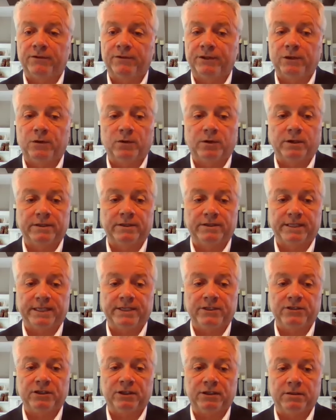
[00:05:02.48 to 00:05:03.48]
of the
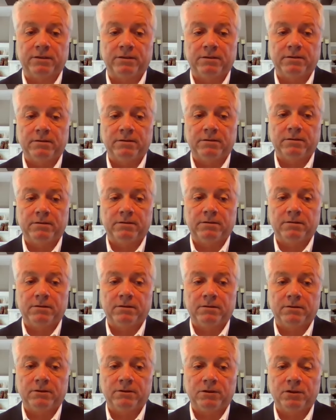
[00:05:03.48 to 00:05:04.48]
organization
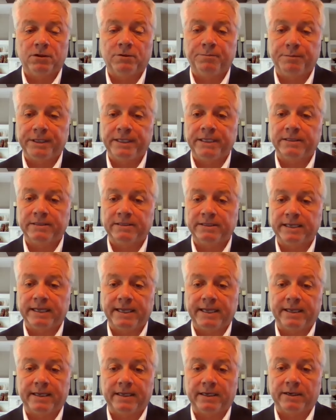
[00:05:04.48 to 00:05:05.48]
could be at
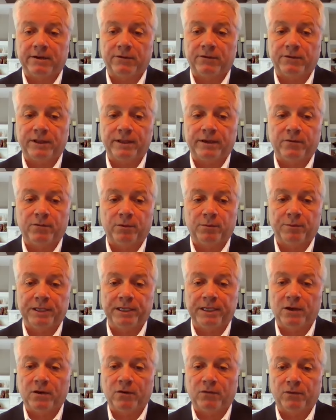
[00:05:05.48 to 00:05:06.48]
stake. And I don't think we're
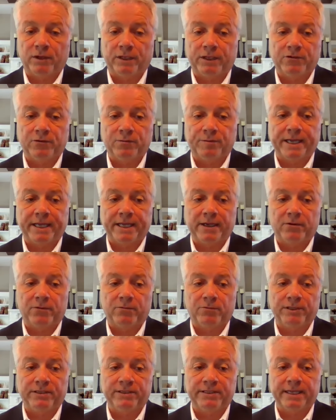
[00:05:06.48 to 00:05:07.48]
being overly dramatic when
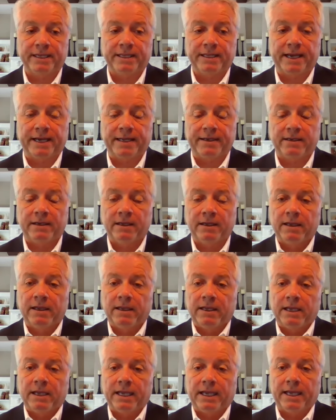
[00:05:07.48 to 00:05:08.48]
we say that.
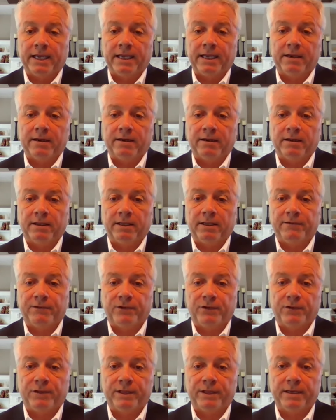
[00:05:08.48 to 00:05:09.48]
And if
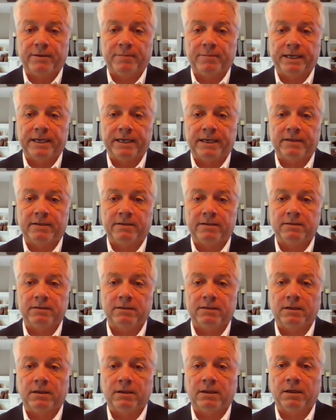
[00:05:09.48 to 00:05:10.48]
you think about
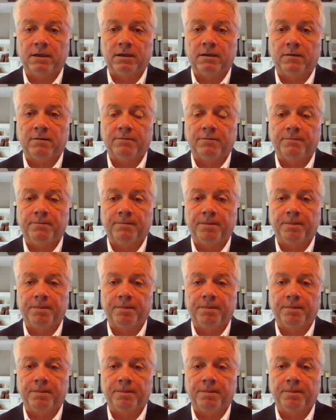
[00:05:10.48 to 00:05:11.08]
the